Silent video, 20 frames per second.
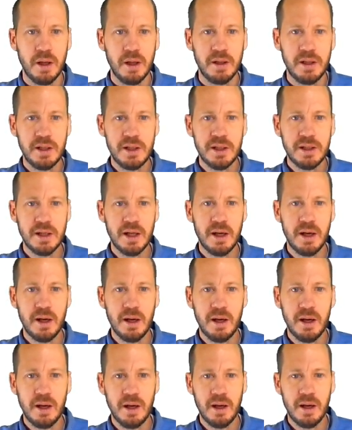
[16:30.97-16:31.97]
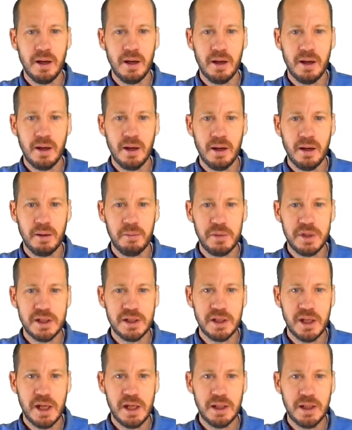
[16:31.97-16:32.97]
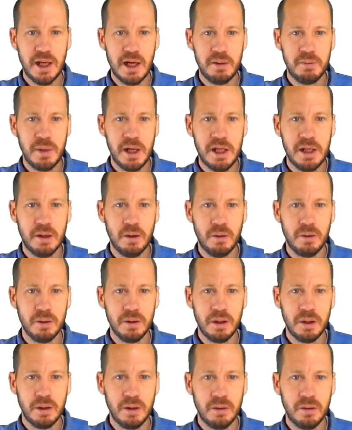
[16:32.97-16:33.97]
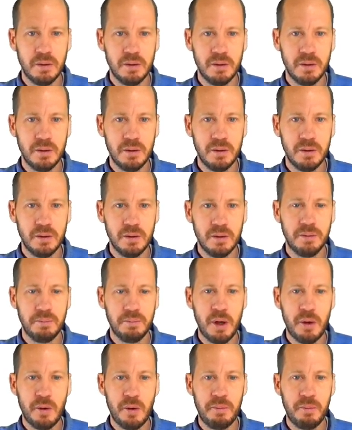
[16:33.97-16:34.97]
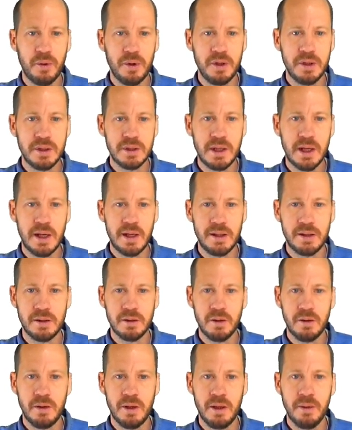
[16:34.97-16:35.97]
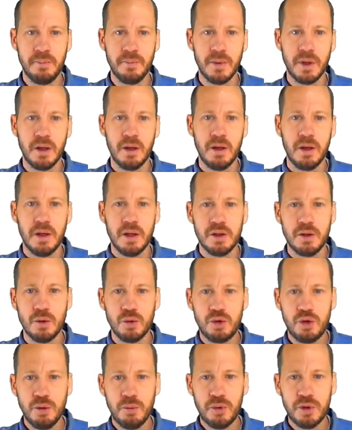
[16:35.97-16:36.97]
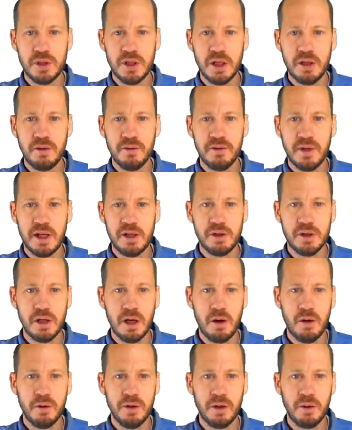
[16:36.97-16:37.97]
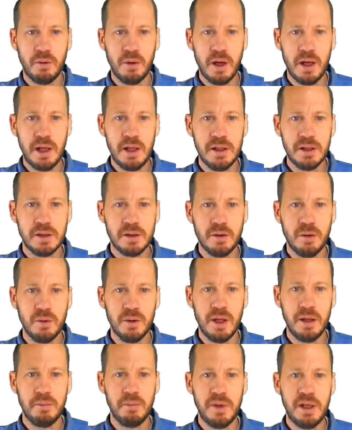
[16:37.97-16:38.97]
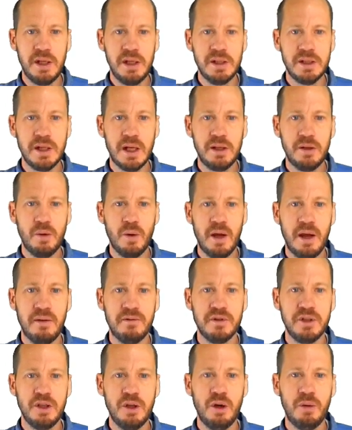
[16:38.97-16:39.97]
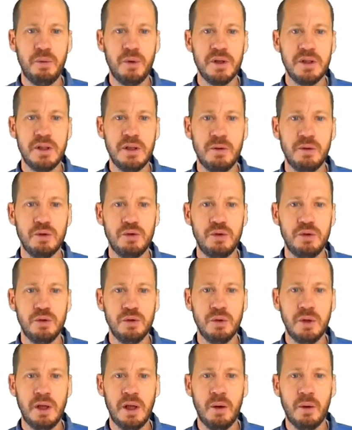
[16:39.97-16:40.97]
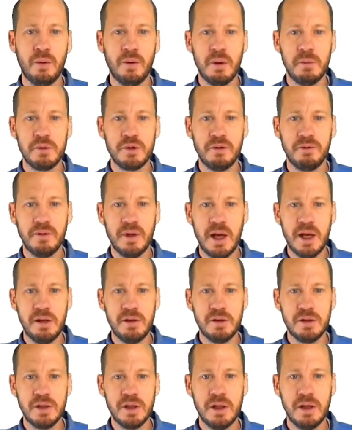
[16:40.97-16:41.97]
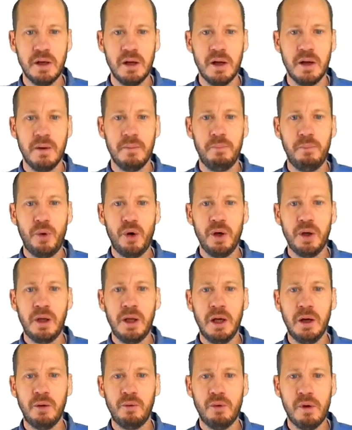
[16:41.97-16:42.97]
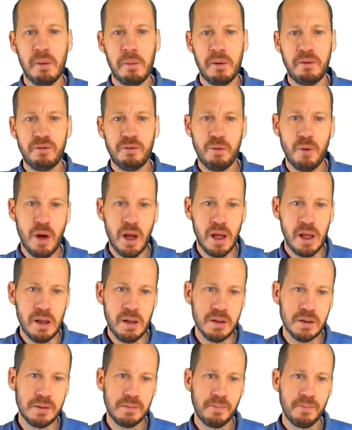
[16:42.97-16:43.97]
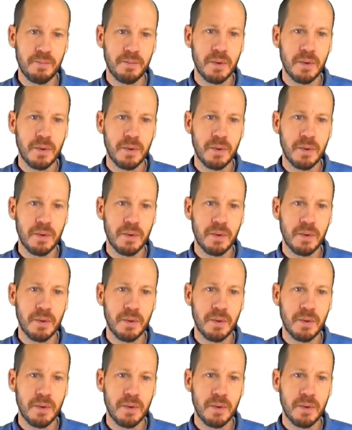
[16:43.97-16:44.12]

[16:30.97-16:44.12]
this is a, a, a, mistake that I made on the, on the, on the PowerPoint slide, sorry. So 2% of nitrogen on the grain. So that means that you have 0.02 kilograms of nitrogen per kilogram of grains.